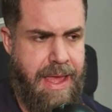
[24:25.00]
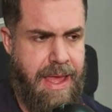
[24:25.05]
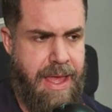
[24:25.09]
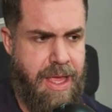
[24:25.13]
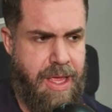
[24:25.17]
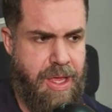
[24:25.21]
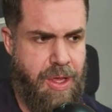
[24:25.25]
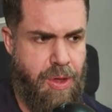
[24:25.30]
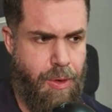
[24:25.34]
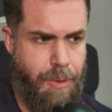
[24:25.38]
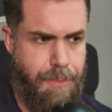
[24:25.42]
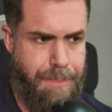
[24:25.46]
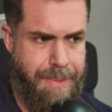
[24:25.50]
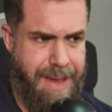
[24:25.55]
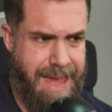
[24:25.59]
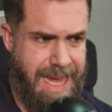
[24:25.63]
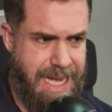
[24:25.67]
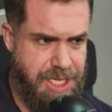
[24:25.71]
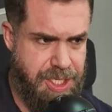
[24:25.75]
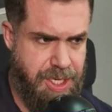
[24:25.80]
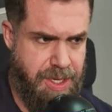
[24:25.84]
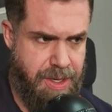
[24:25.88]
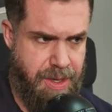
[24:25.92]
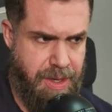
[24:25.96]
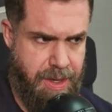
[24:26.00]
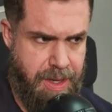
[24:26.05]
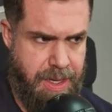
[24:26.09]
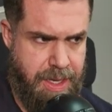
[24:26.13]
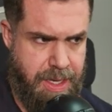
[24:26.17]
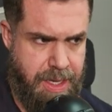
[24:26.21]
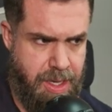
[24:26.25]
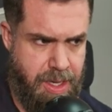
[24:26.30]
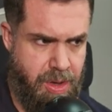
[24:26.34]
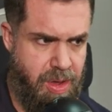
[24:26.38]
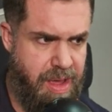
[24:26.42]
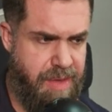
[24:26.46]
your passion
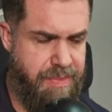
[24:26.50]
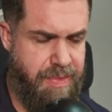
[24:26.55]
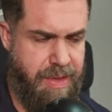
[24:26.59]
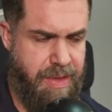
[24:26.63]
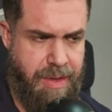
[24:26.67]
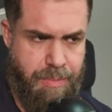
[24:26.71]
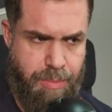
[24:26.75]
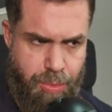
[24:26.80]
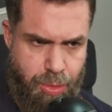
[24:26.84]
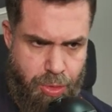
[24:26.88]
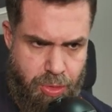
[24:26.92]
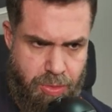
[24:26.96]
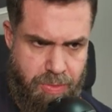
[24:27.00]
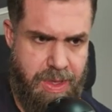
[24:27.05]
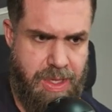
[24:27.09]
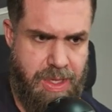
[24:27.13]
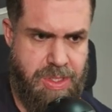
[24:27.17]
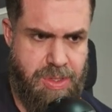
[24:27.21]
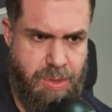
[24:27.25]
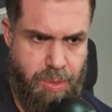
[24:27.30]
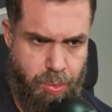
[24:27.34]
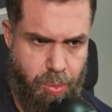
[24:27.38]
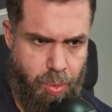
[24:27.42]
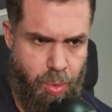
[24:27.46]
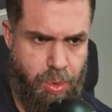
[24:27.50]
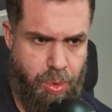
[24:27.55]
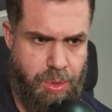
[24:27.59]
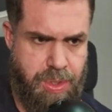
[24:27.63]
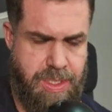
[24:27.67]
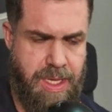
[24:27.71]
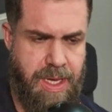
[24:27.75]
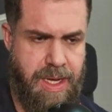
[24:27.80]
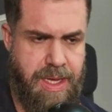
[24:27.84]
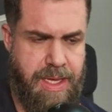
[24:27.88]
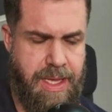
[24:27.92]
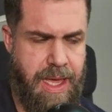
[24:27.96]
in life and moving towards
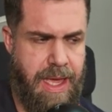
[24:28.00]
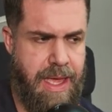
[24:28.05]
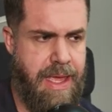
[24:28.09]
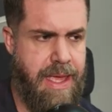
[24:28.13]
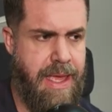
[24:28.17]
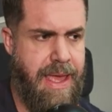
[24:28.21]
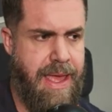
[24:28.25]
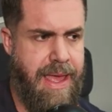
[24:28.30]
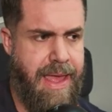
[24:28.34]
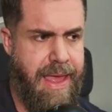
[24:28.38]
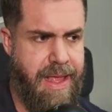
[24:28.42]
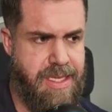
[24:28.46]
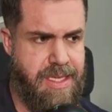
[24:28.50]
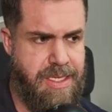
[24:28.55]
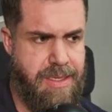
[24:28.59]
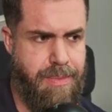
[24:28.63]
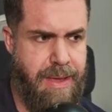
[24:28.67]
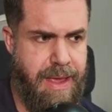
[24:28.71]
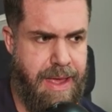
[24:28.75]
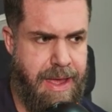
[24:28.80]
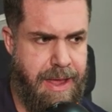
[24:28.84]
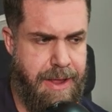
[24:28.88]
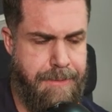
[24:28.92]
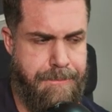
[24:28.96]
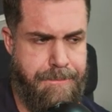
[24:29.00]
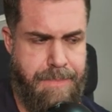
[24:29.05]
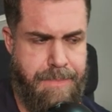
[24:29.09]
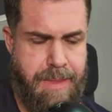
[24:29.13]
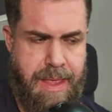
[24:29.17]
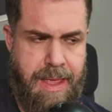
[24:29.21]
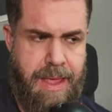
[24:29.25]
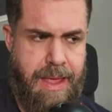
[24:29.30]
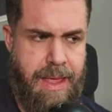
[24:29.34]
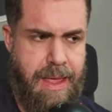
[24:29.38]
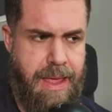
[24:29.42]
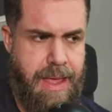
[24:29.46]
it. Okay, it's about,
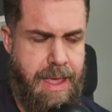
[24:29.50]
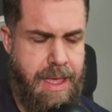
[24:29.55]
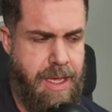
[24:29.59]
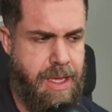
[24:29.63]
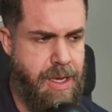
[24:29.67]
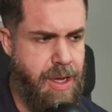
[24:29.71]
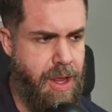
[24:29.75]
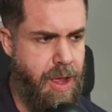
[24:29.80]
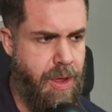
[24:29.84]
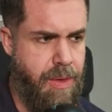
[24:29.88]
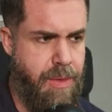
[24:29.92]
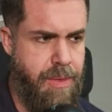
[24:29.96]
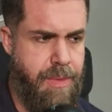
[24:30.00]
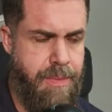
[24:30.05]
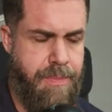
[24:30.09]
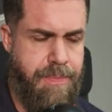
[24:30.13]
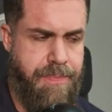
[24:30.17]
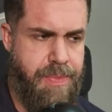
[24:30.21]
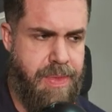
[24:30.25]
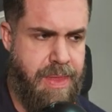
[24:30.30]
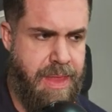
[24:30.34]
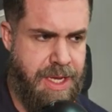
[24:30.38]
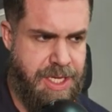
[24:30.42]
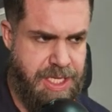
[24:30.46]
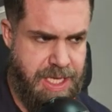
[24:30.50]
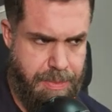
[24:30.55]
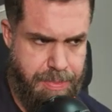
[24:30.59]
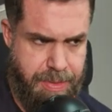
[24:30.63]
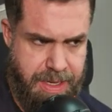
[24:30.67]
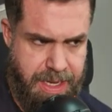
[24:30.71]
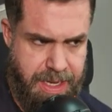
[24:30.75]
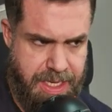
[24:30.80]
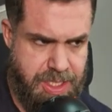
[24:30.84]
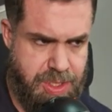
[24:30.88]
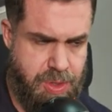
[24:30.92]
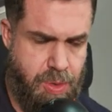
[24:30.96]
the
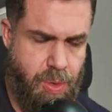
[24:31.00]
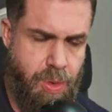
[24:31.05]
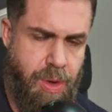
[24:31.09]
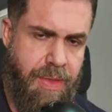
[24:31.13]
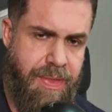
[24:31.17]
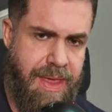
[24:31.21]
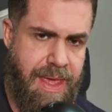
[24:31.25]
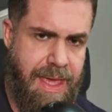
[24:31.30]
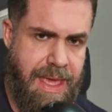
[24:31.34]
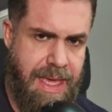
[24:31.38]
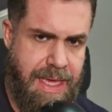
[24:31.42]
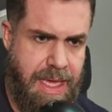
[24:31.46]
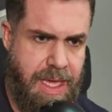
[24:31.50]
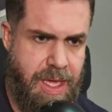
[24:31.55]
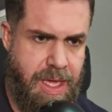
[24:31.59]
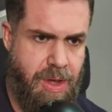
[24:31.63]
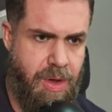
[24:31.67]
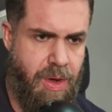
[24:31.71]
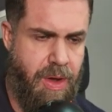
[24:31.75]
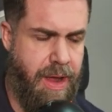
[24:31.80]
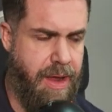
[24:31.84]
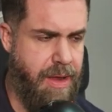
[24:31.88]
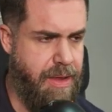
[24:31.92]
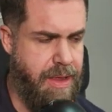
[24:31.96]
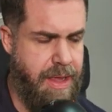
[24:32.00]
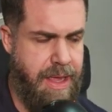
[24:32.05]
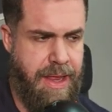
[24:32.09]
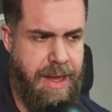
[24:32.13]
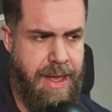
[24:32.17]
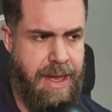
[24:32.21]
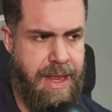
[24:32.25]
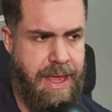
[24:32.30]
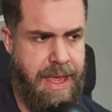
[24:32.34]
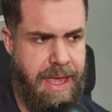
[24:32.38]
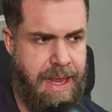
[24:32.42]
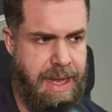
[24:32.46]
Japanese call it the ikigai,
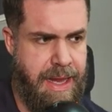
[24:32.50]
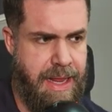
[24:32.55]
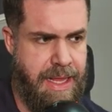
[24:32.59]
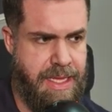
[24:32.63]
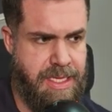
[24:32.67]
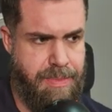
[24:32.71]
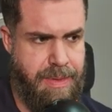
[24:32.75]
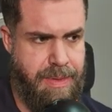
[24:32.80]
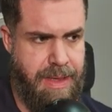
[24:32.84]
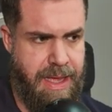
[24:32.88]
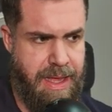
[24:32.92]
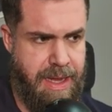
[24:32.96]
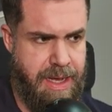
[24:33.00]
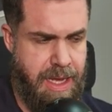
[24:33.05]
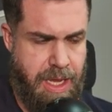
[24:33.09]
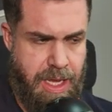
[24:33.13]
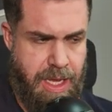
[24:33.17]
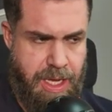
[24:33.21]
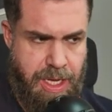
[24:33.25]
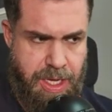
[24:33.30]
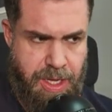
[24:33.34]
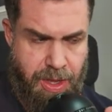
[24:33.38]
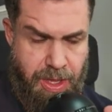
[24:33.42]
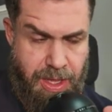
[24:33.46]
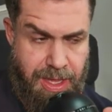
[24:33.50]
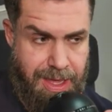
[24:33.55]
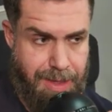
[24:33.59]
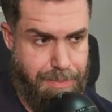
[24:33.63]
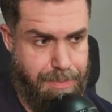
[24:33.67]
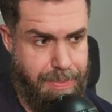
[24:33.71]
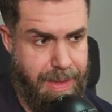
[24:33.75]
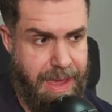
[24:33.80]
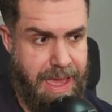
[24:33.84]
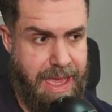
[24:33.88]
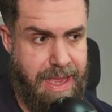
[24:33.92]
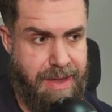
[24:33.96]
and it's about, you get
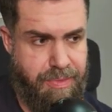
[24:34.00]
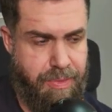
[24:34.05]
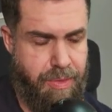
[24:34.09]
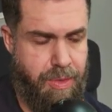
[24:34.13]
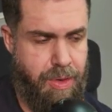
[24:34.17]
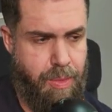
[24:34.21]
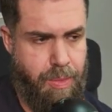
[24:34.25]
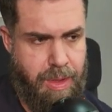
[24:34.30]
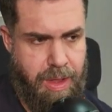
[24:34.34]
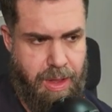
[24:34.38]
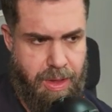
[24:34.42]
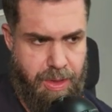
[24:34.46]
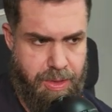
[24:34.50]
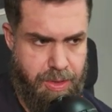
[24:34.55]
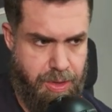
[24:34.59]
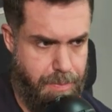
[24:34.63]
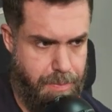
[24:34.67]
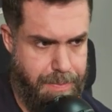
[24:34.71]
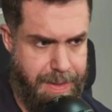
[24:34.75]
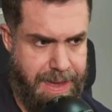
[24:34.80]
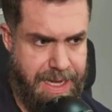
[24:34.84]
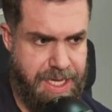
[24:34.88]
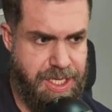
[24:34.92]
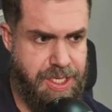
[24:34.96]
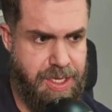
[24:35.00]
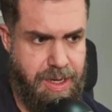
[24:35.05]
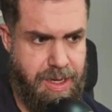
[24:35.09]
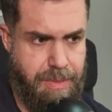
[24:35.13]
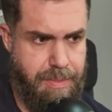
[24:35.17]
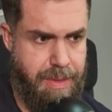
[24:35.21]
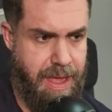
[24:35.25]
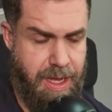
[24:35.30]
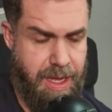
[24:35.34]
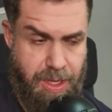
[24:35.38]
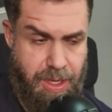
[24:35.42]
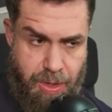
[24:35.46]
paid for it well, you're passionate
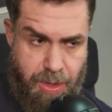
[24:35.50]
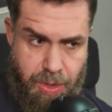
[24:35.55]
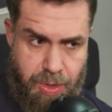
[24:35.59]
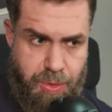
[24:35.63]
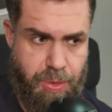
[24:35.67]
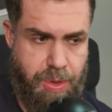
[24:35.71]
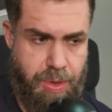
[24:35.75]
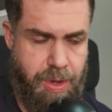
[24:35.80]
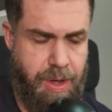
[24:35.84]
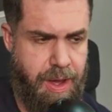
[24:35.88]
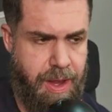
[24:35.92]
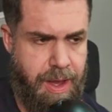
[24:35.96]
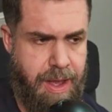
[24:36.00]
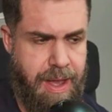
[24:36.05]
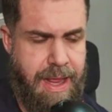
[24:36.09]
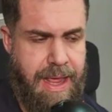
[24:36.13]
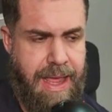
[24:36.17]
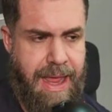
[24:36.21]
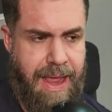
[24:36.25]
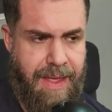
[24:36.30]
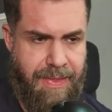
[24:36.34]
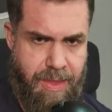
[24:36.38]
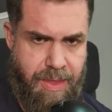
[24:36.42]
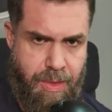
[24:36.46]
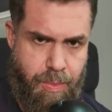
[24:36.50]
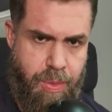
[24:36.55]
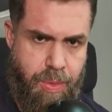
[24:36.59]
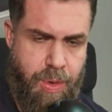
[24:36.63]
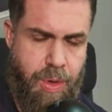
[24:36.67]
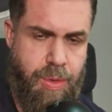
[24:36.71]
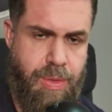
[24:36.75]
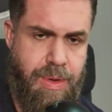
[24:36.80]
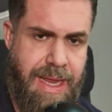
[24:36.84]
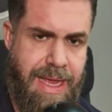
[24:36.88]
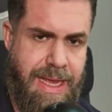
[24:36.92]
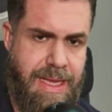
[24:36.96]
about it, you're good at it, and the
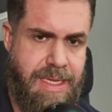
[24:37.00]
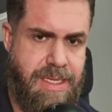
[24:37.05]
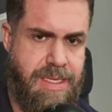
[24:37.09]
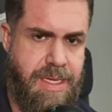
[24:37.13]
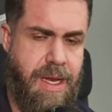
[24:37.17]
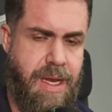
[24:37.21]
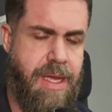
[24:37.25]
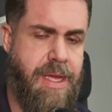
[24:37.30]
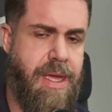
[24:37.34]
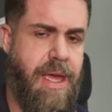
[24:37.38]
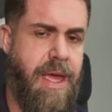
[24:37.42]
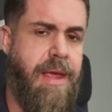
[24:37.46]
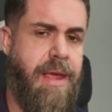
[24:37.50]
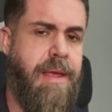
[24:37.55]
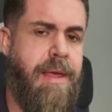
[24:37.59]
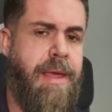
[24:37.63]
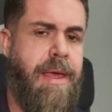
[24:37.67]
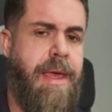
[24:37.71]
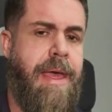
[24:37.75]
world needs it. Okay,